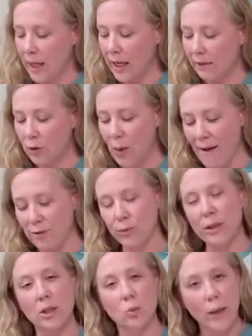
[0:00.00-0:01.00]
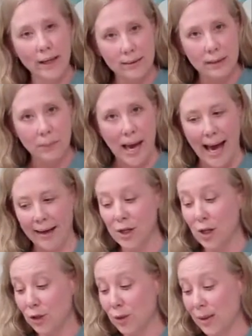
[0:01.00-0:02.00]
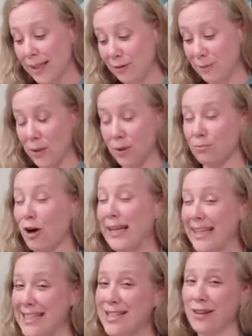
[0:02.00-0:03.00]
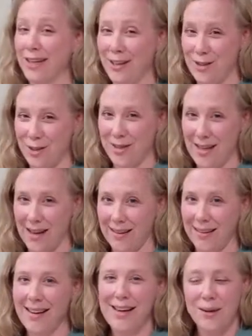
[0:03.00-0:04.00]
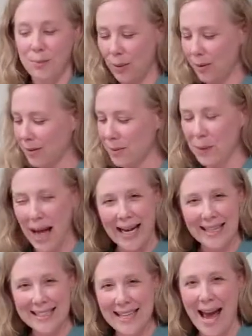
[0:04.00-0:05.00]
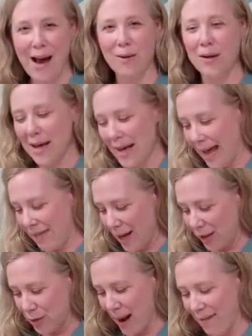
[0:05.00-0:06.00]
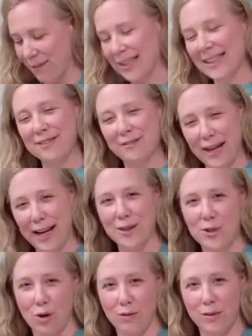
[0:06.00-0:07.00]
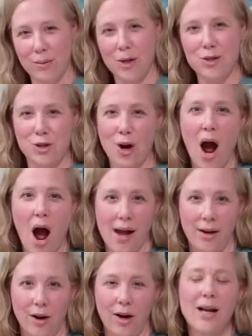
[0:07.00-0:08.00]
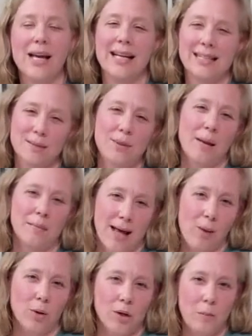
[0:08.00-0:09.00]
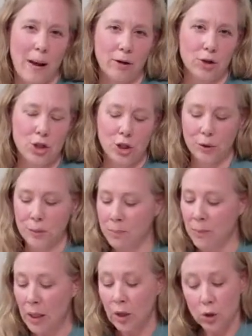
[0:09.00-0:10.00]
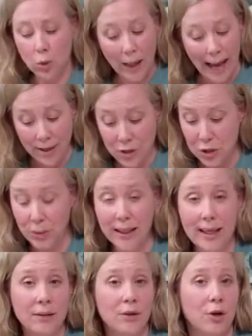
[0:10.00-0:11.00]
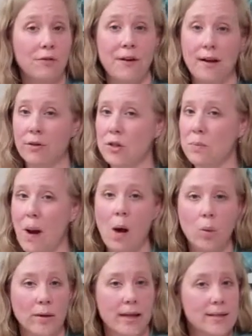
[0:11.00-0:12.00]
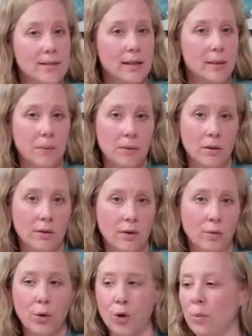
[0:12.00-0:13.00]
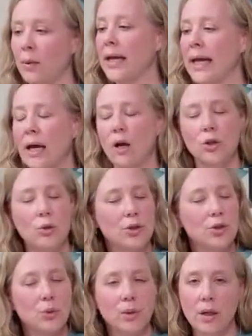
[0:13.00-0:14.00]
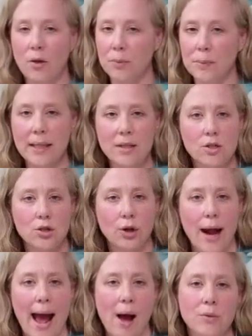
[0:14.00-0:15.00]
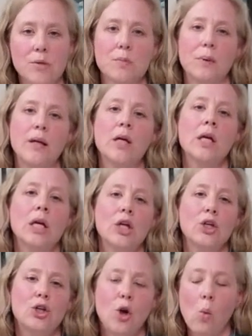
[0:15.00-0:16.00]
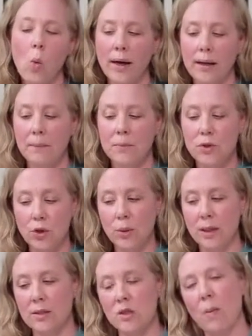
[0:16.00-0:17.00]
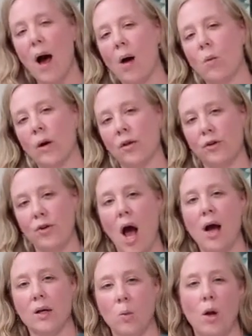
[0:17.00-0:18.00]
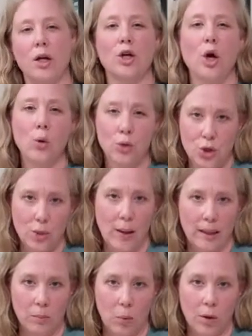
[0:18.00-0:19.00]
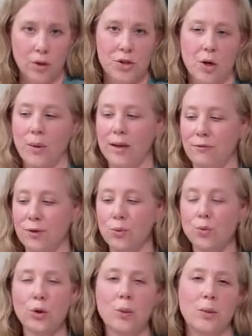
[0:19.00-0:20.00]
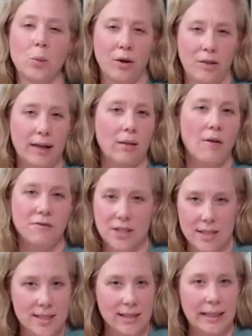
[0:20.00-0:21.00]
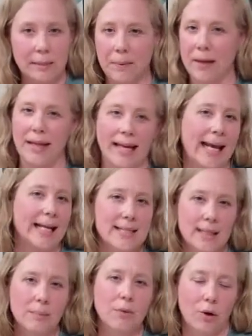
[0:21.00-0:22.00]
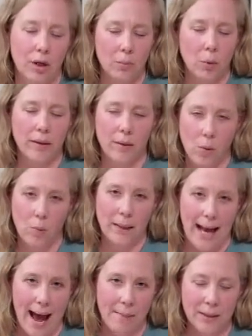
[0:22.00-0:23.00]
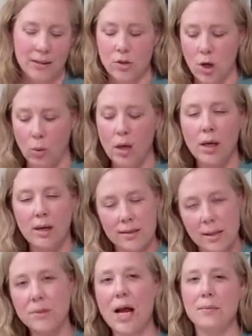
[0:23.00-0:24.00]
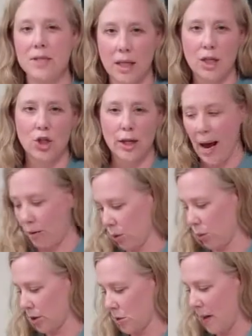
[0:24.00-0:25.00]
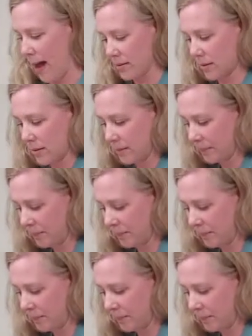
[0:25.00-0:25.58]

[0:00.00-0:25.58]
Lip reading: If you have a really wiggly pet, you can even put them right into the kitchen sink. Put a little blanket down, and then you have a little advantage over them because you're higher. And sometimes that works better too. You can do it in their favorite spot where they sleep in the living room. You can do it in other places in your house, but you don't want to do it in a spot where they're not going to want to go to anymore. So if you ruin where they love to sleep and they can't sleep there anymore, they won't be happy. So sometimes the kitchen counter works best.